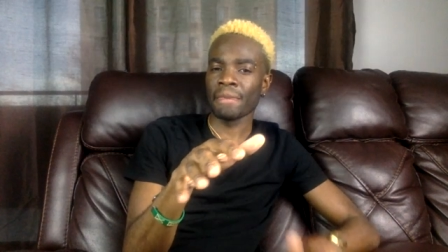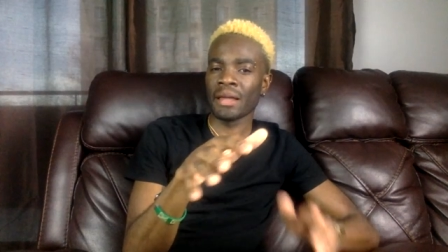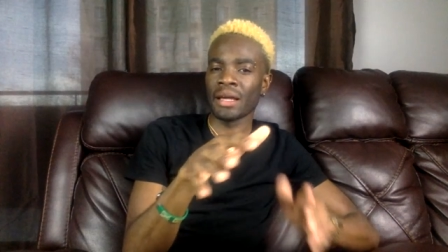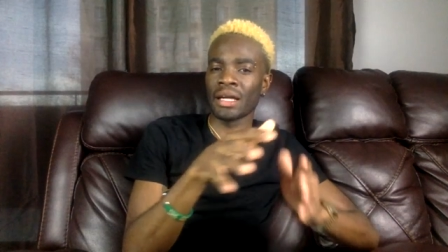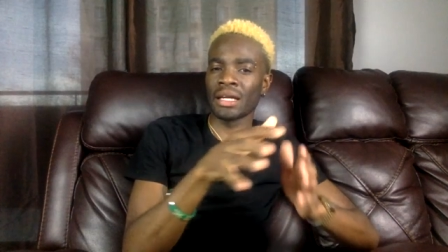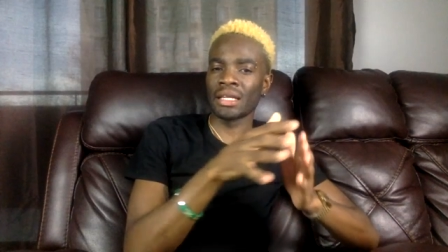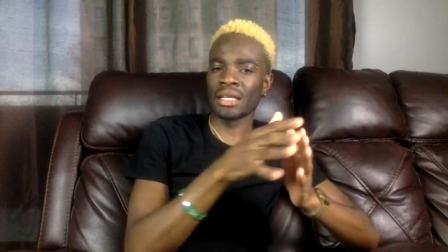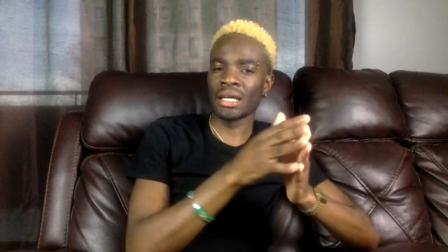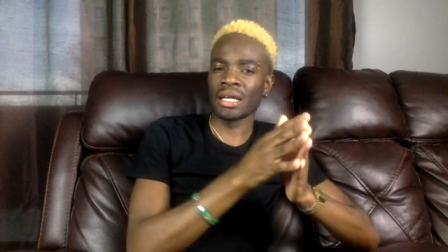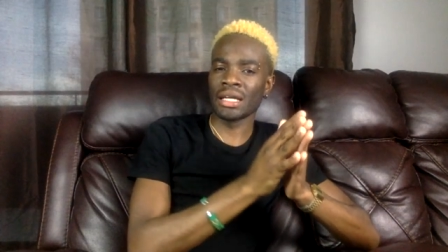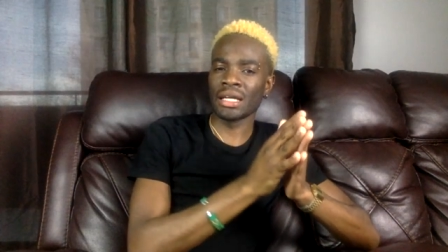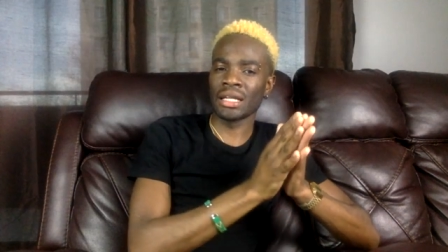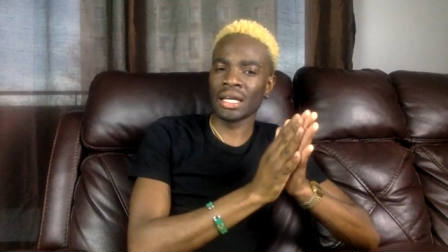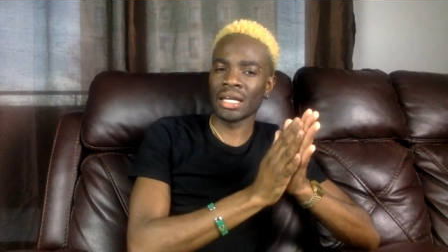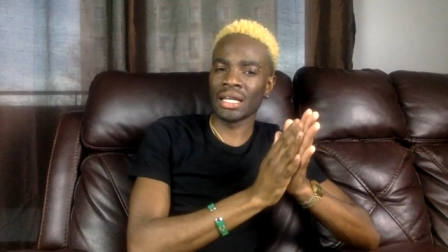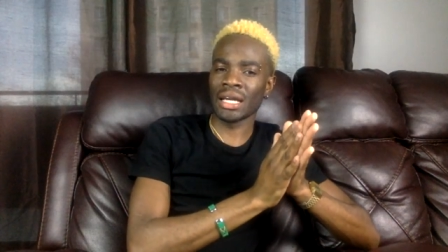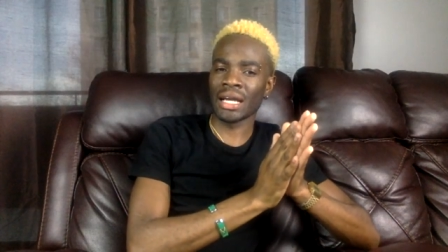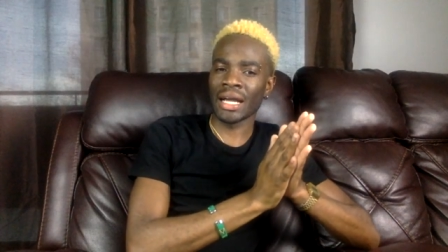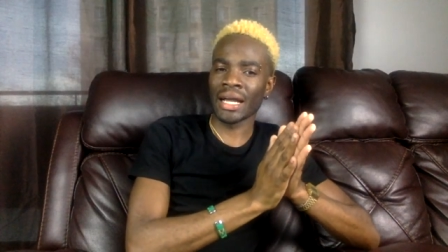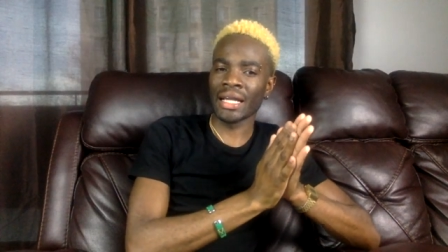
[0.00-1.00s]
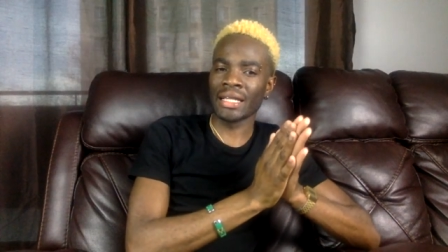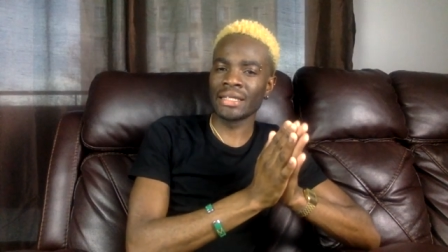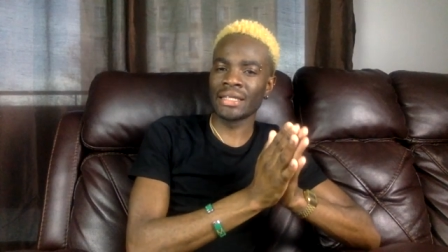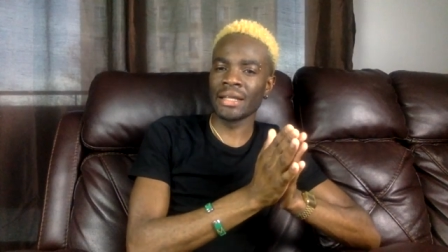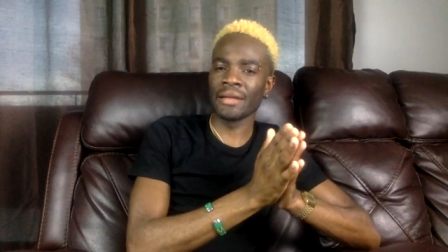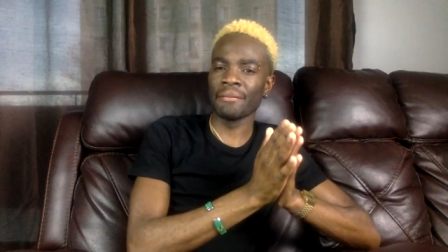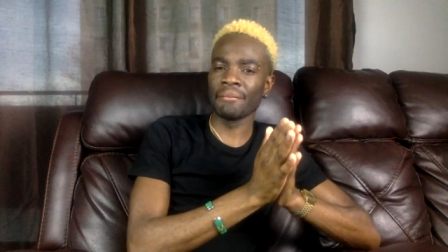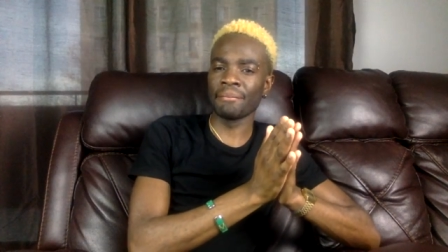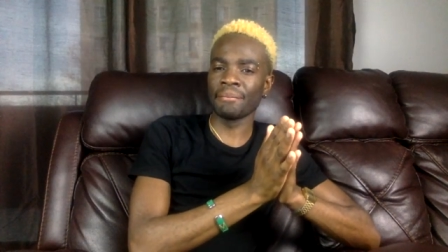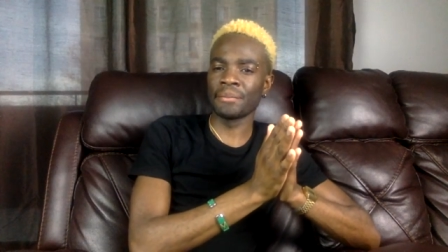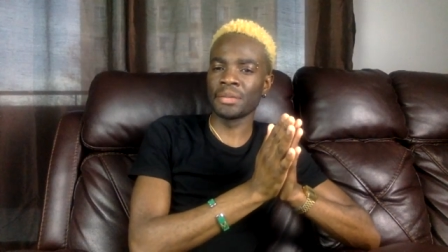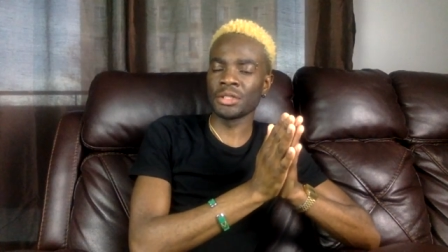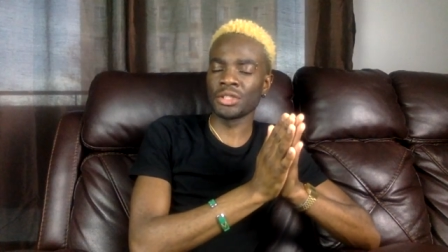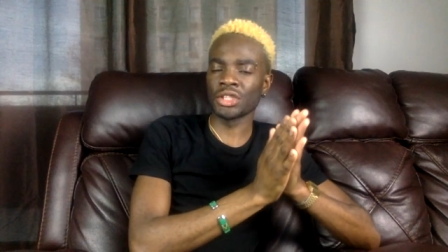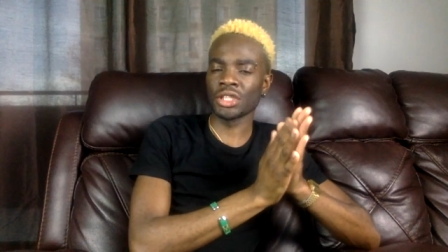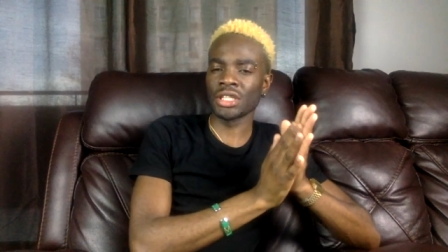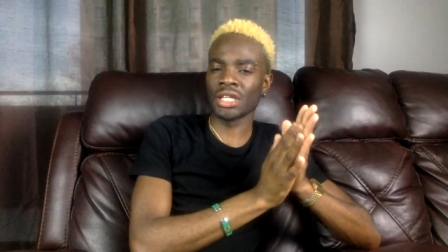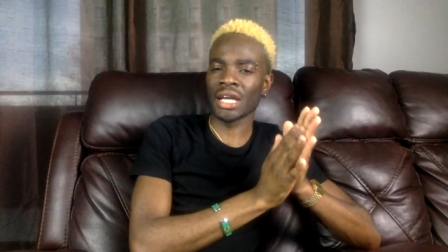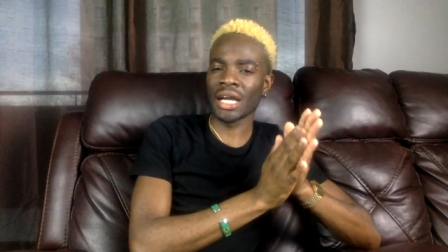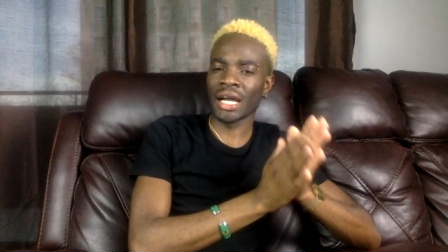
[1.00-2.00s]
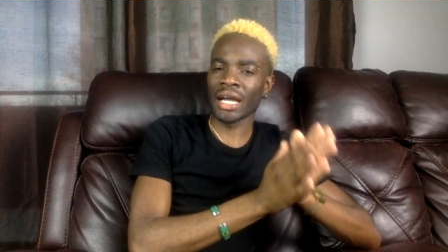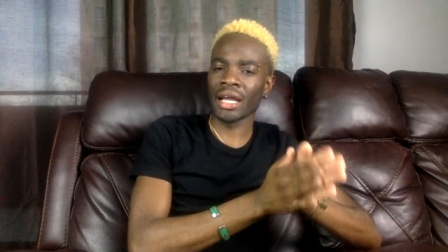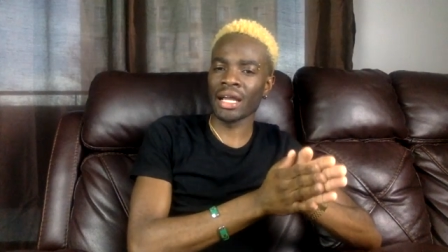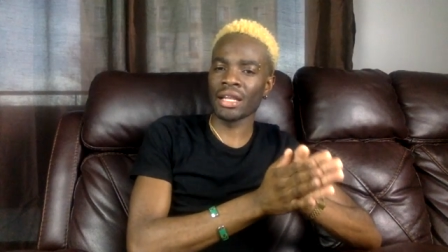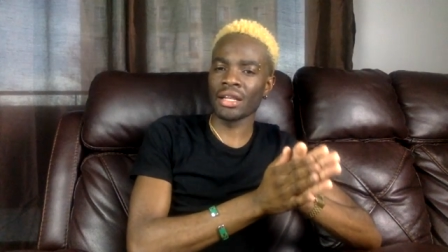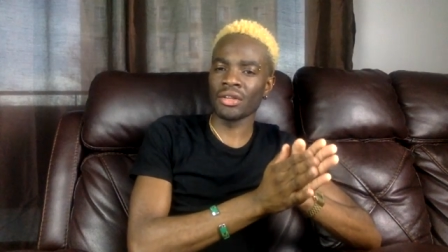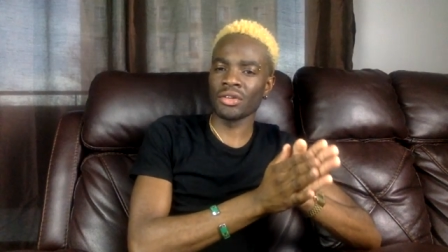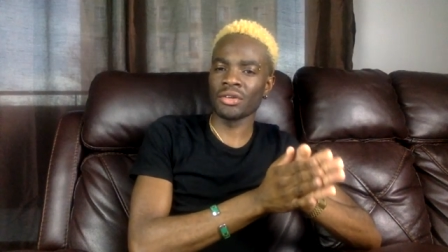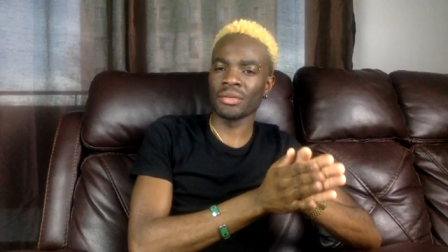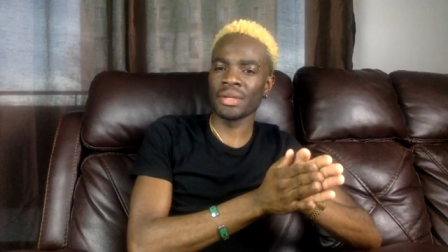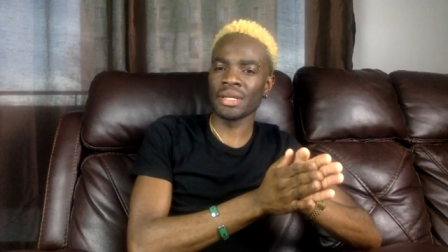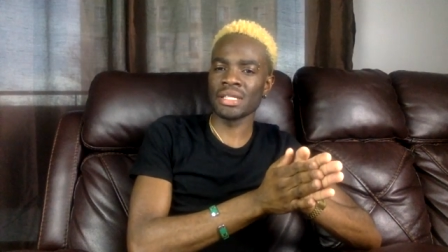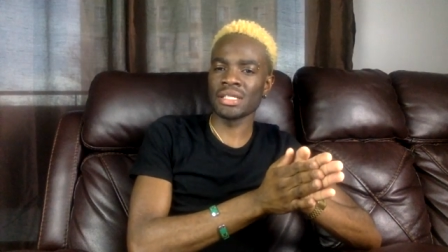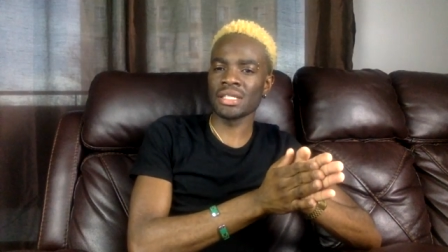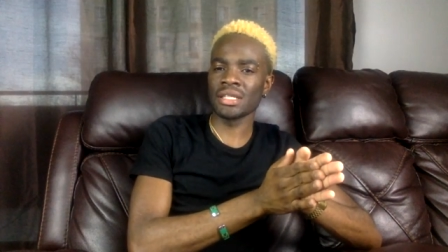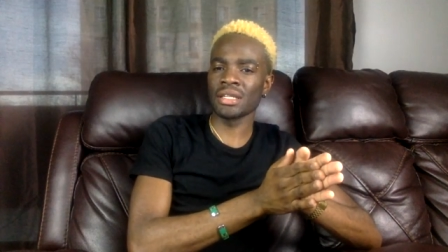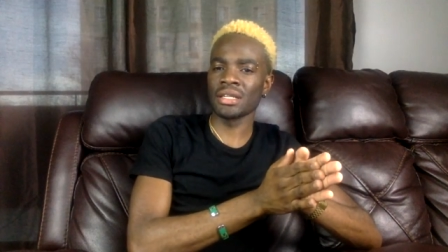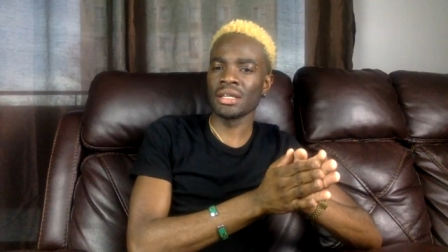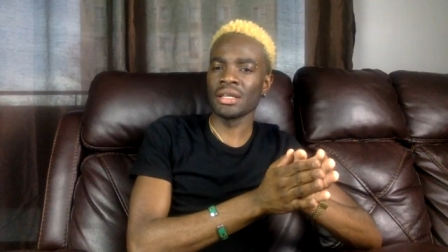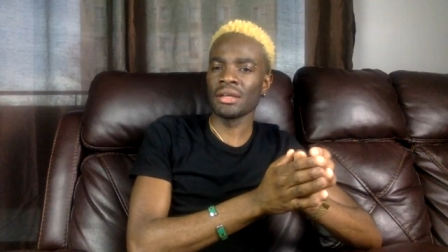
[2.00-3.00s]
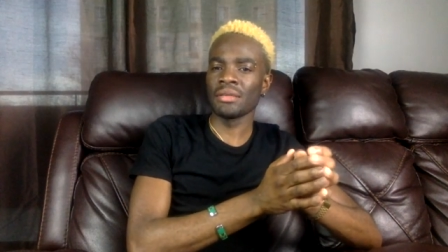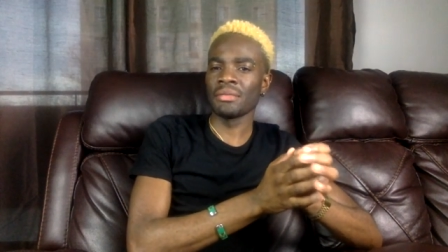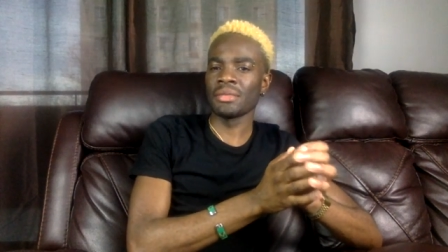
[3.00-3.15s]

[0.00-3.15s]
and, and, and a high temperature aisle. You know what I say?